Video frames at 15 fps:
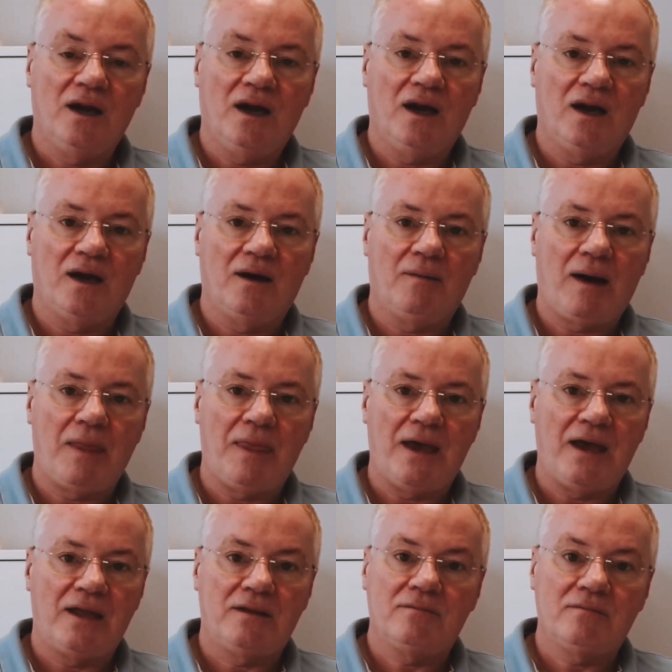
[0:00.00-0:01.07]
and
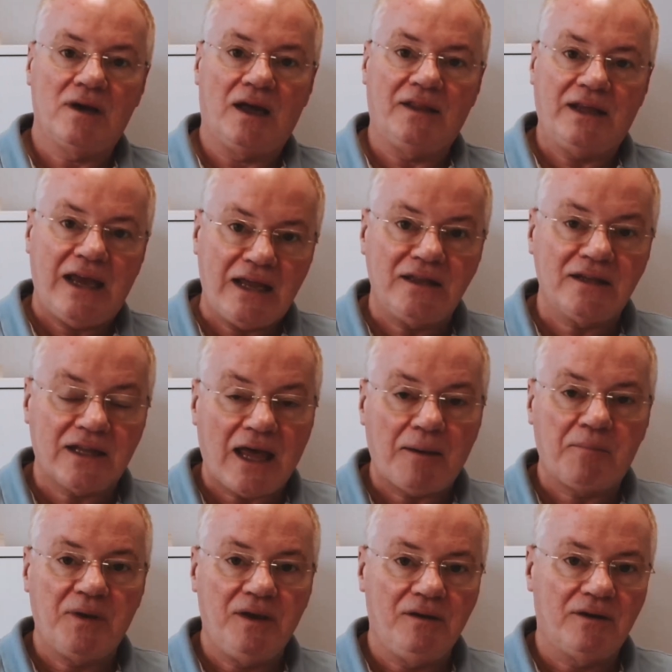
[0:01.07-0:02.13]
then at the end of that
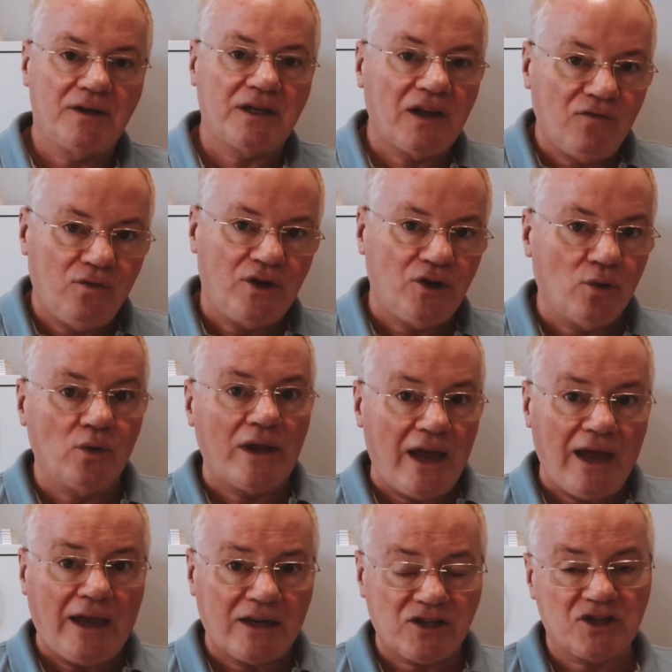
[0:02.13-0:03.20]
period, if we don't
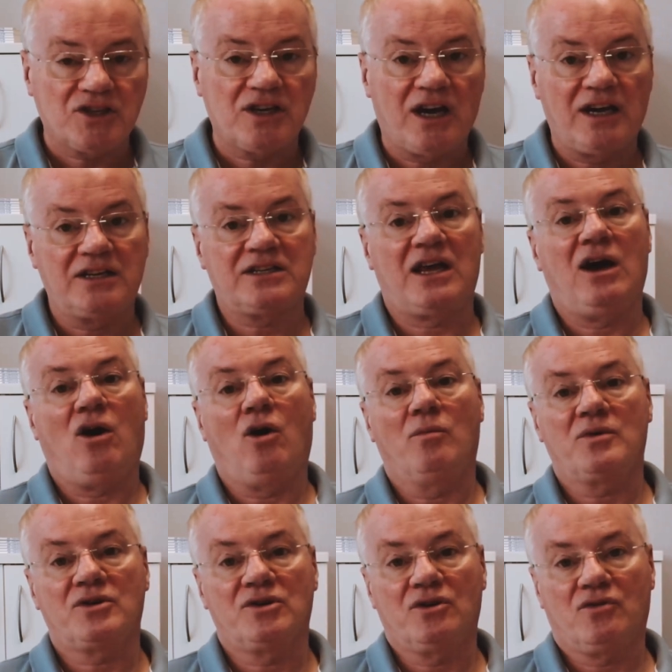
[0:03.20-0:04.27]
exercise that
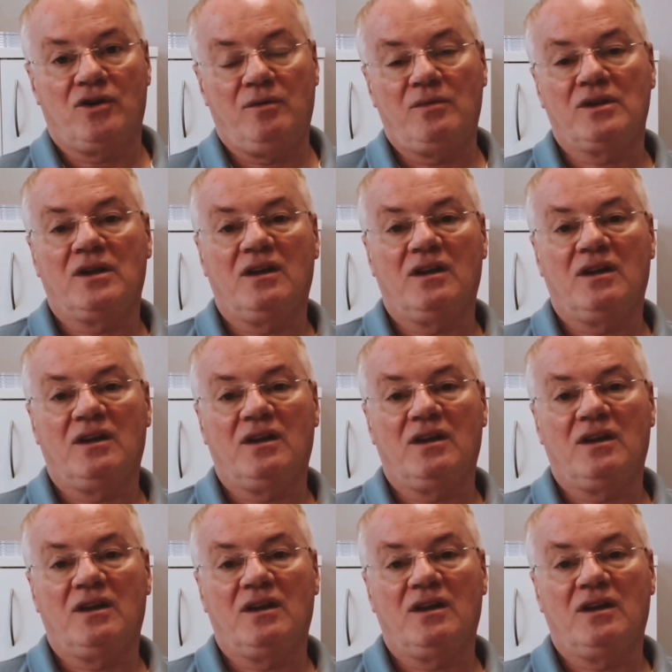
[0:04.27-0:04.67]
option agreement,